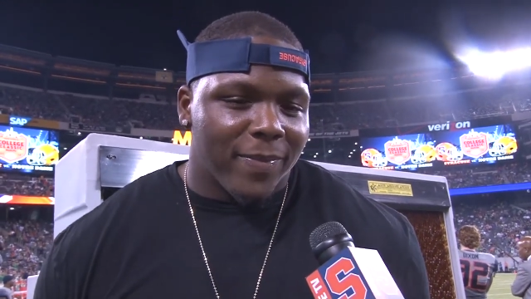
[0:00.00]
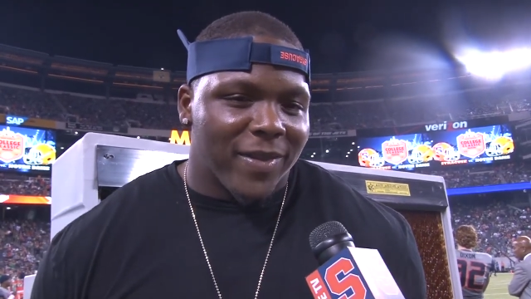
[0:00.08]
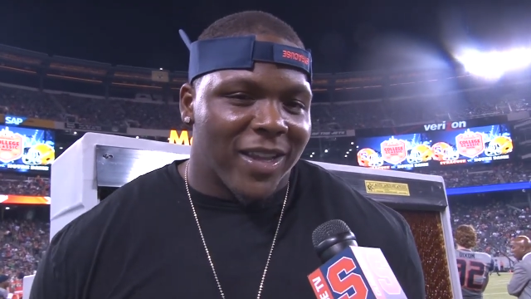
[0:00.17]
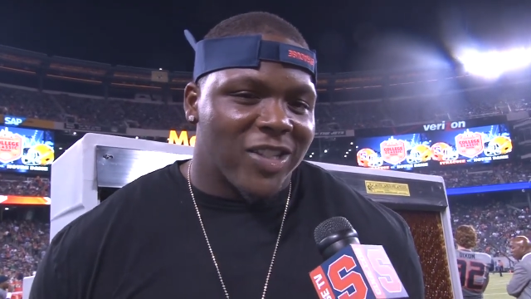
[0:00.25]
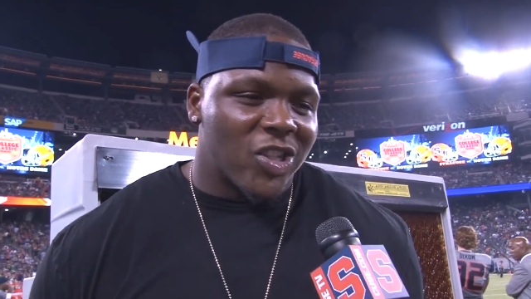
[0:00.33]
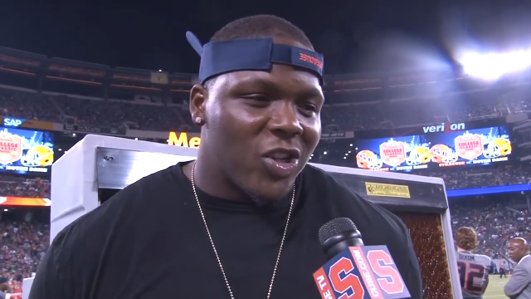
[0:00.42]

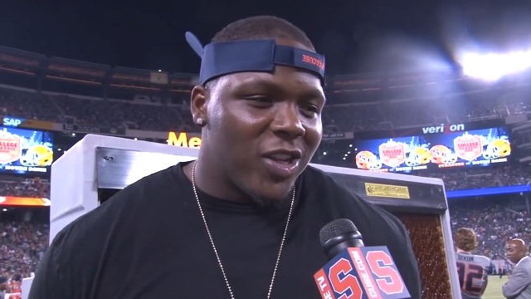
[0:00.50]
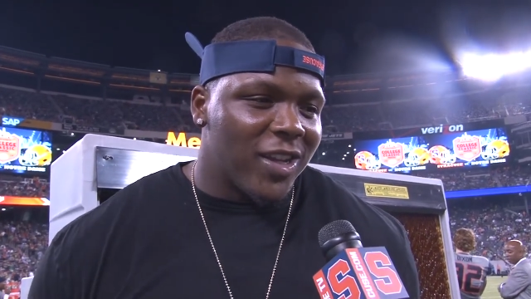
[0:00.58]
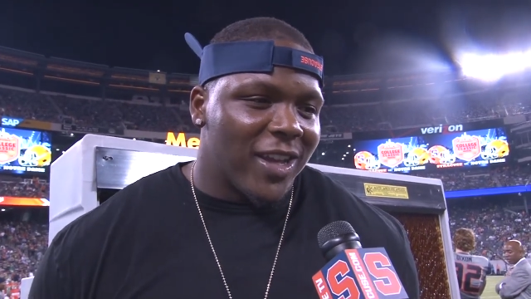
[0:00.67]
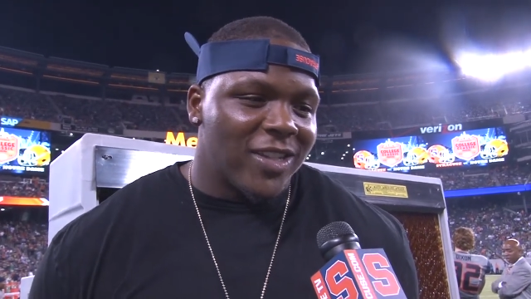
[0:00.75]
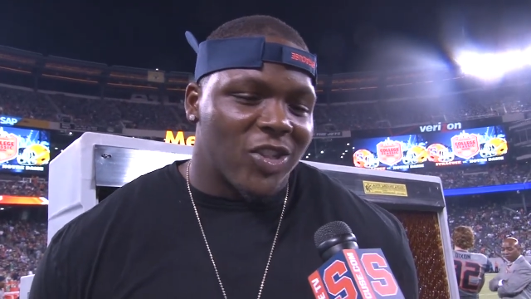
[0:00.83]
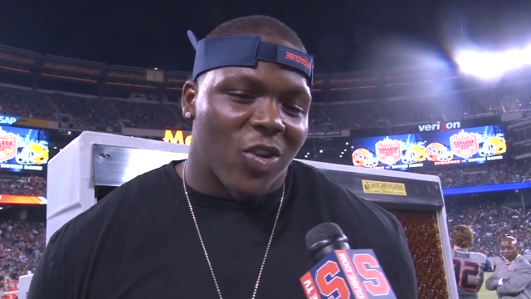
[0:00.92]
it's, old
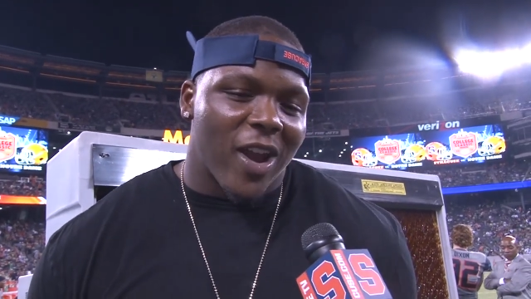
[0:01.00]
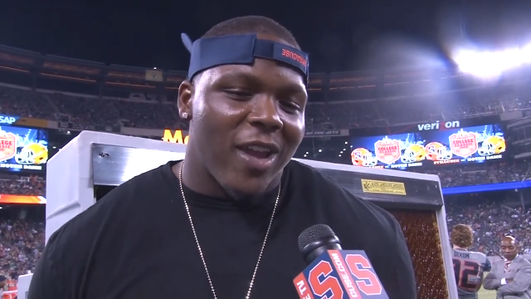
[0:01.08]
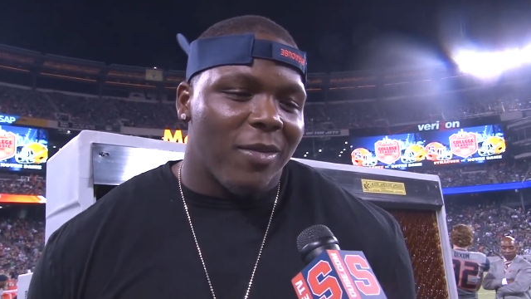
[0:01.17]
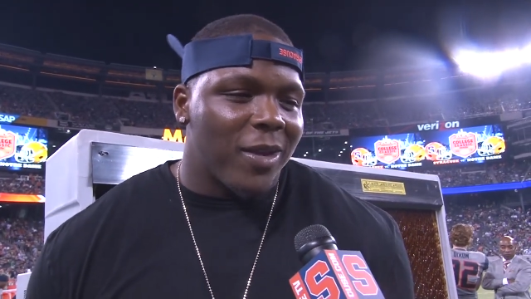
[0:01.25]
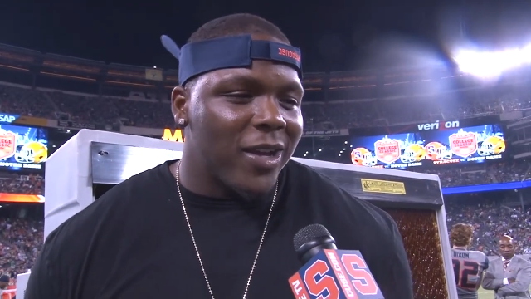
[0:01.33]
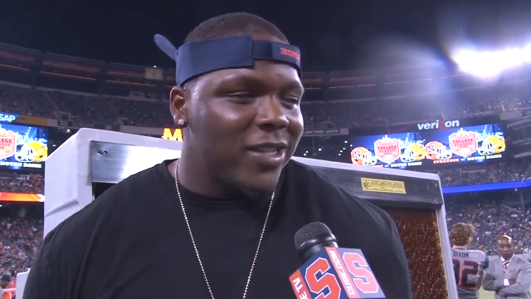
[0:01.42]
days? It's
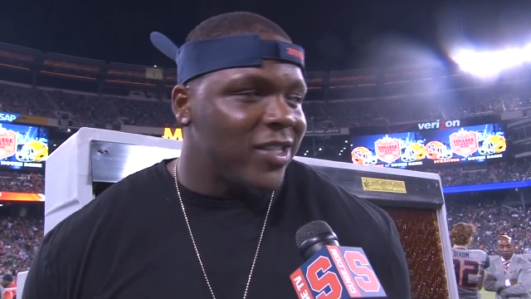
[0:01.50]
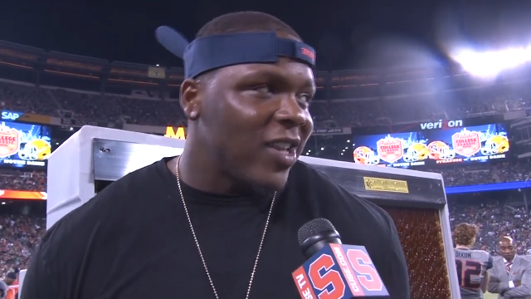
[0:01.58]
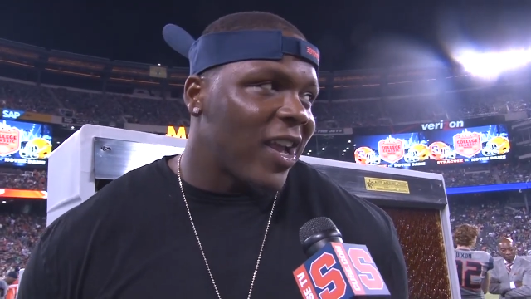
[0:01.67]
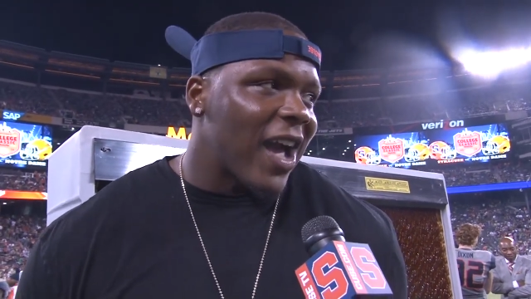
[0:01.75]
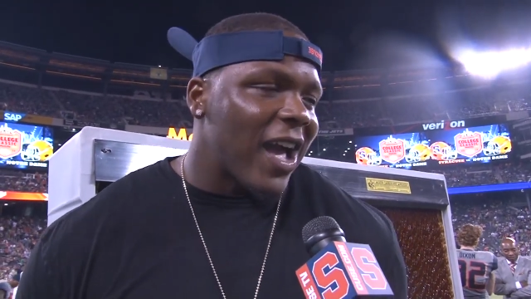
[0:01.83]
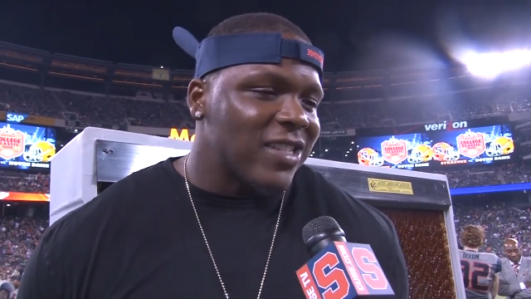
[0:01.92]
great because these
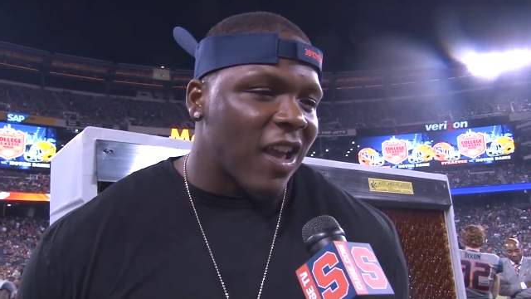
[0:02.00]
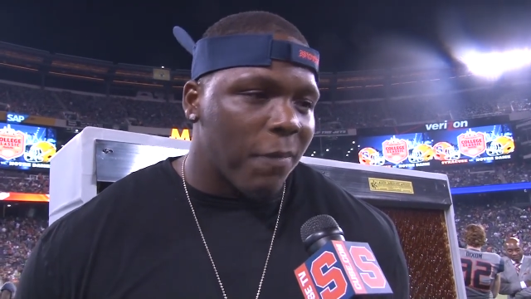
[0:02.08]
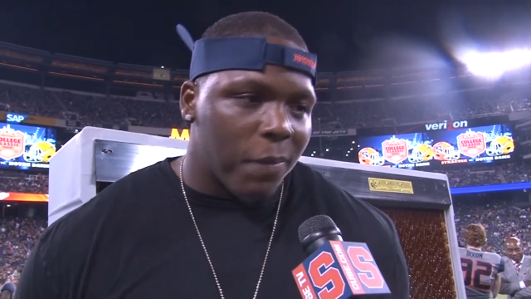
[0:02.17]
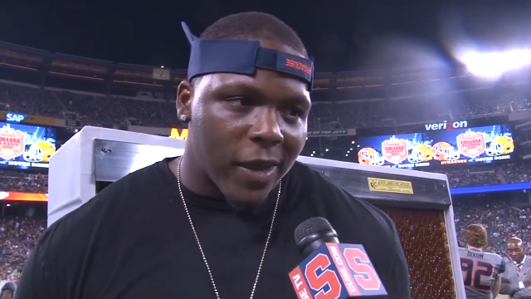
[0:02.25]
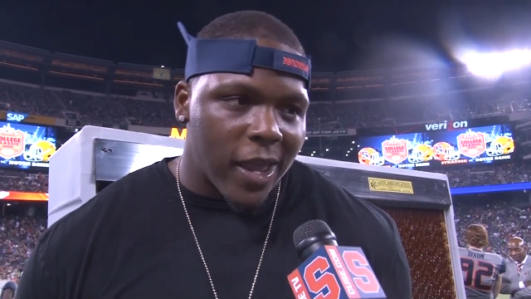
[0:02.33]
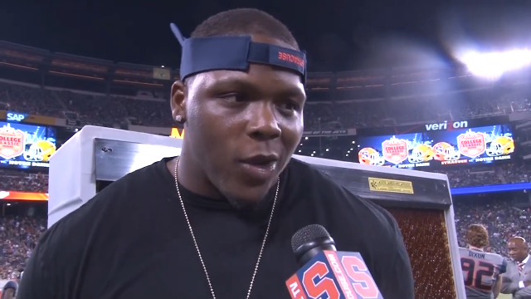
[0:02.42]
are guys I
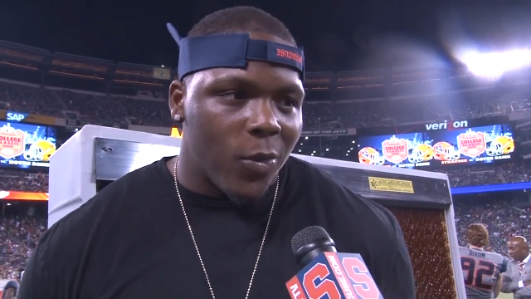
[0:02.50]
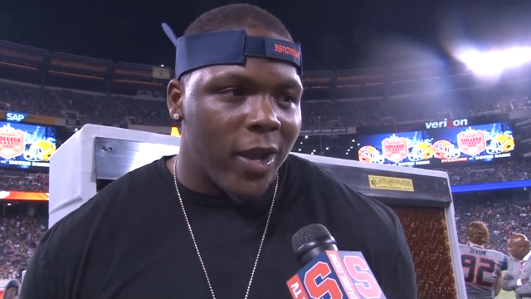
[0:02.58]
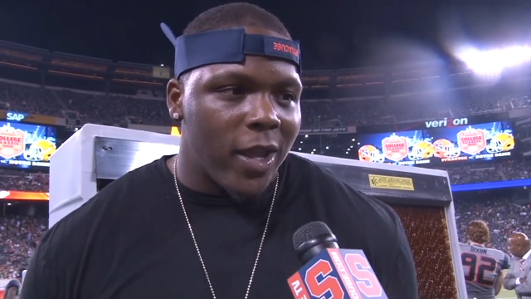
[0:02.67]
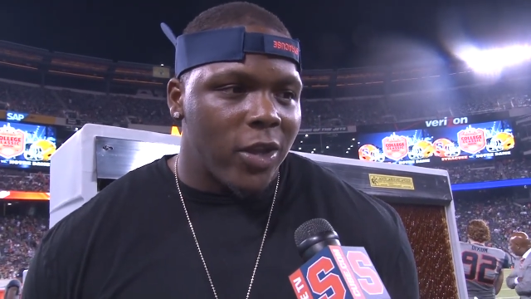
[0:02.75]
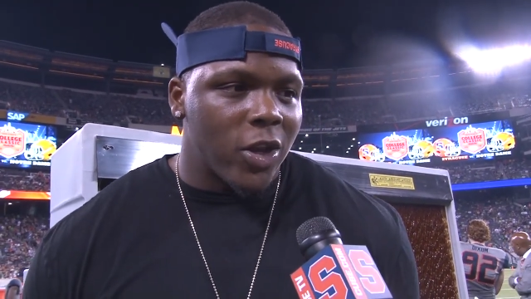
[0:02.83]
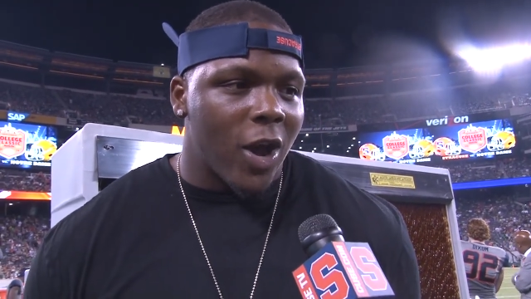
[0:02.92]
played
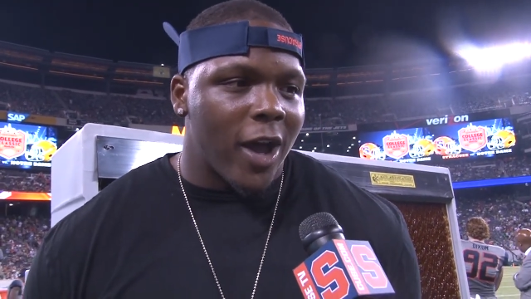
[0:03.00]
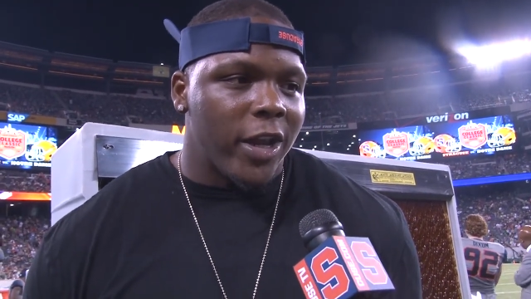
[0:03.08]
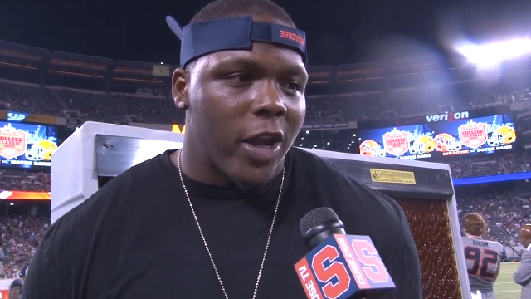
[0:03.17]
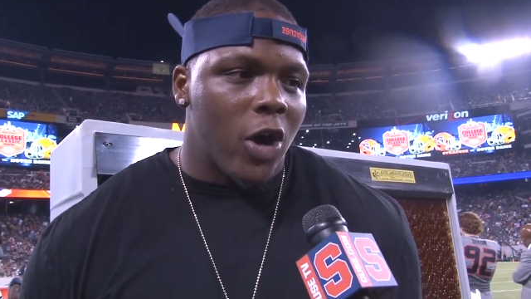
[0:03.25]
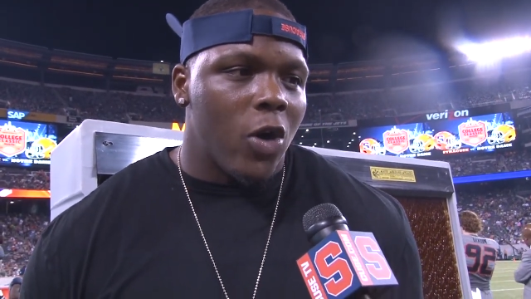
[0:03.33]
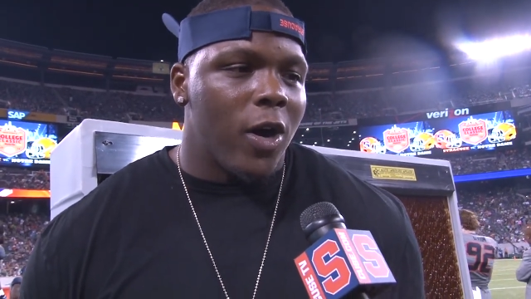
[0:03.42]
with, you know, I
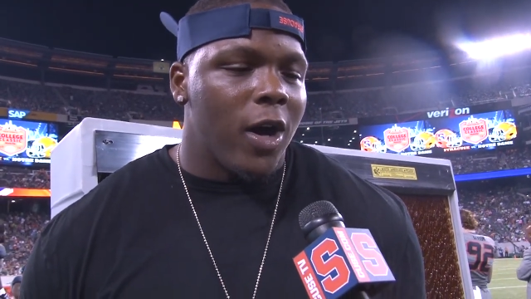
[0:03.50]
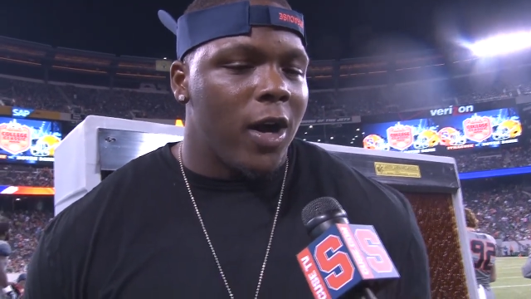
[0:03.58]
know.